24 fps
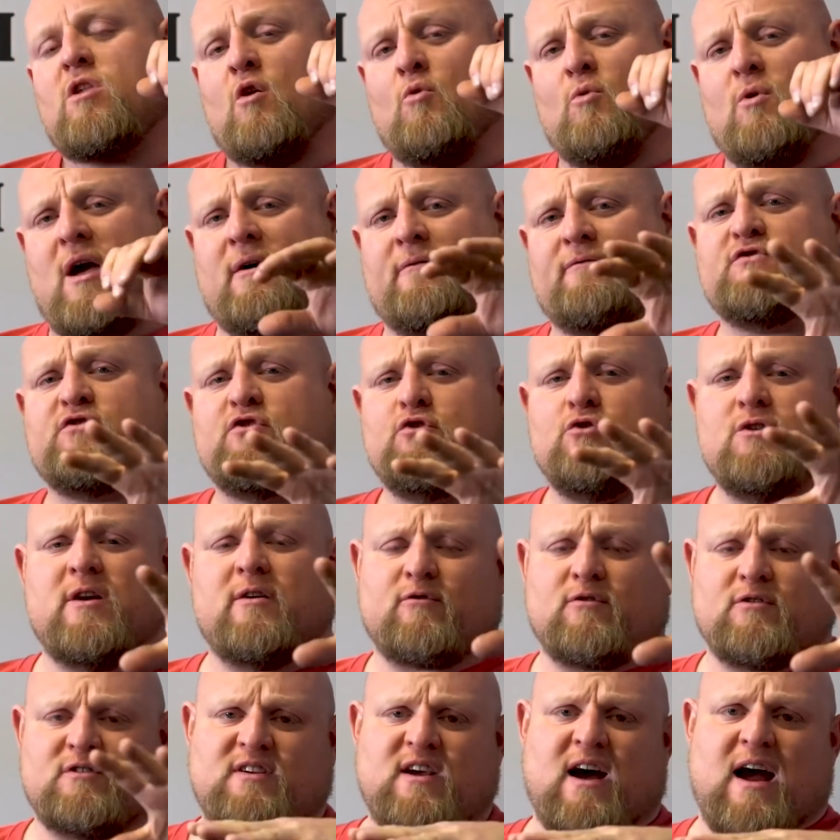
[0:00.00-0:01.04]
We have 2
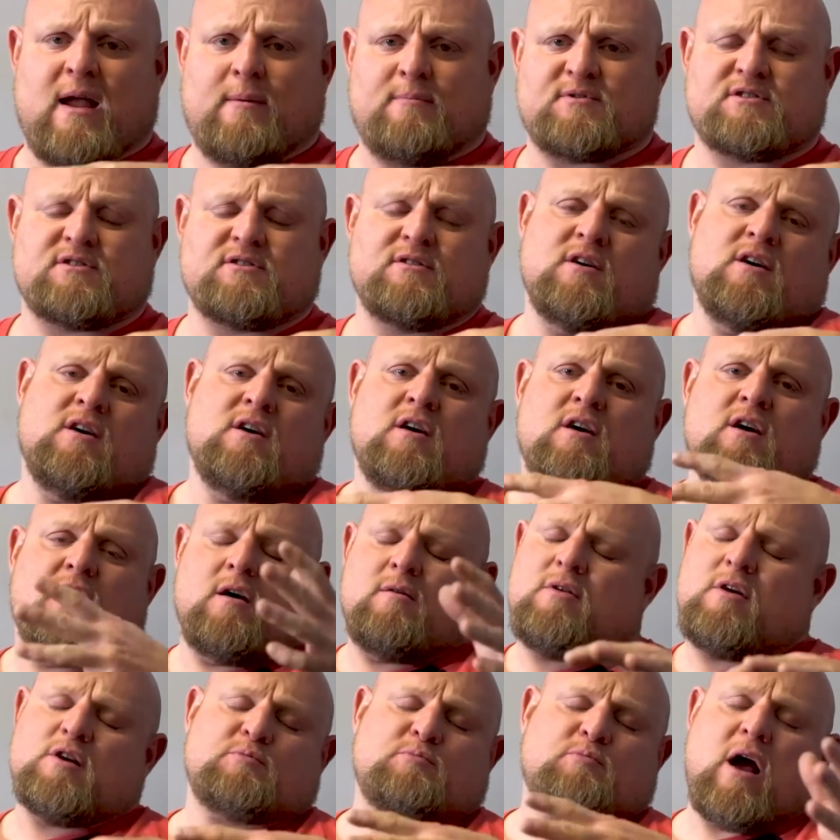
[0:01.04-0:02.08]
different types,
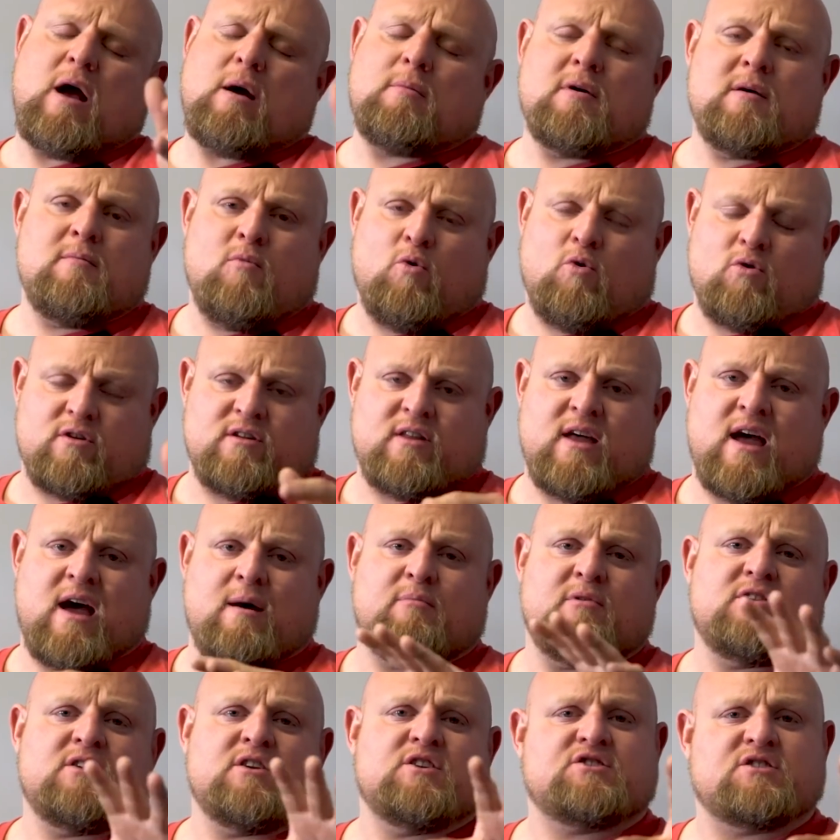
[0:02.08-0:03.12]
and there's probably more than that,
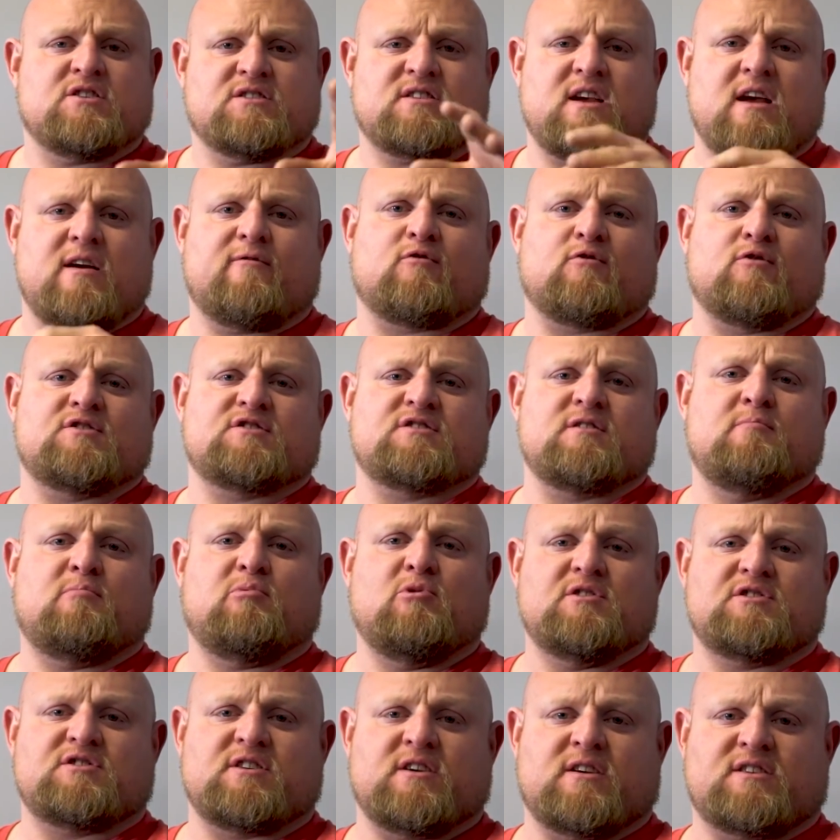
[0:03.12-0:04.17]
but this is to say for
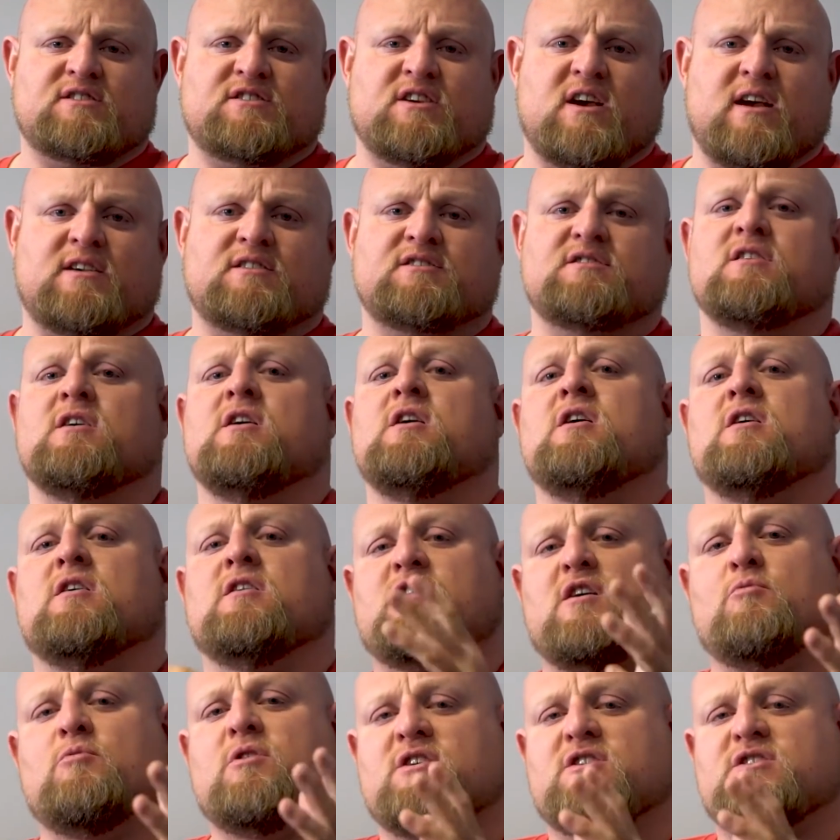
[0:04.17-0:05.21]
simplistic sakes
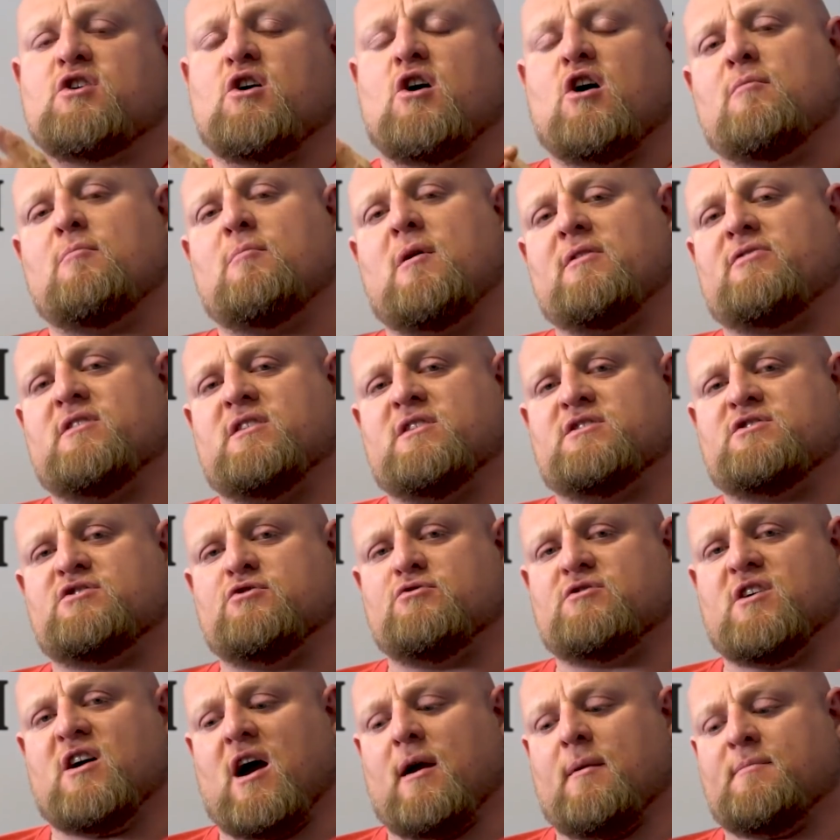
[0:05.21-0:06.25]
that we just talk about these
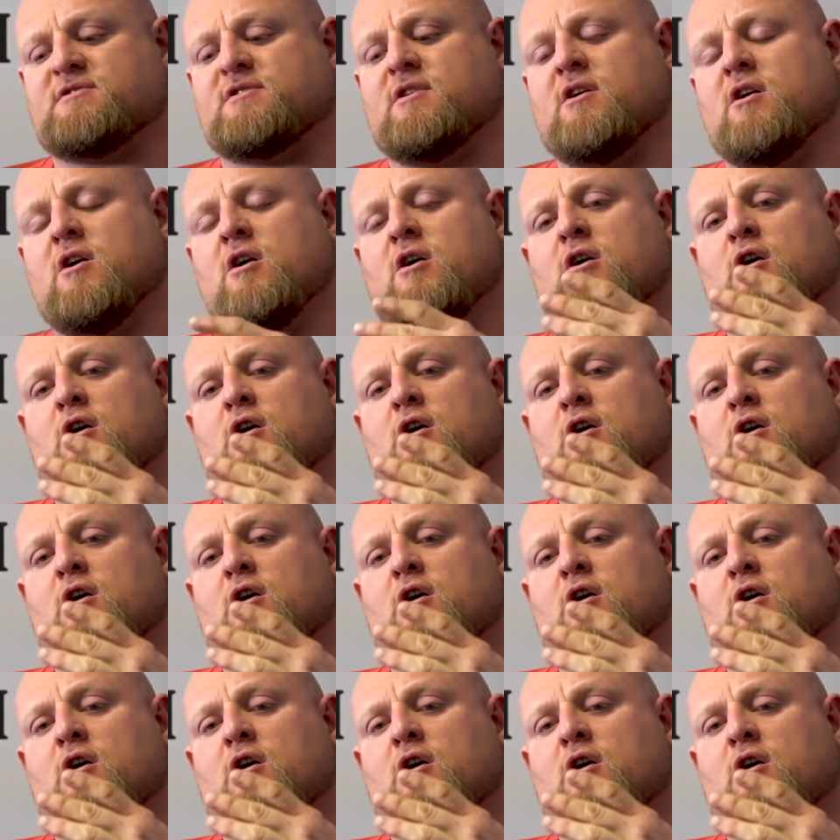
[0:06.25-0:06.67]
2 types.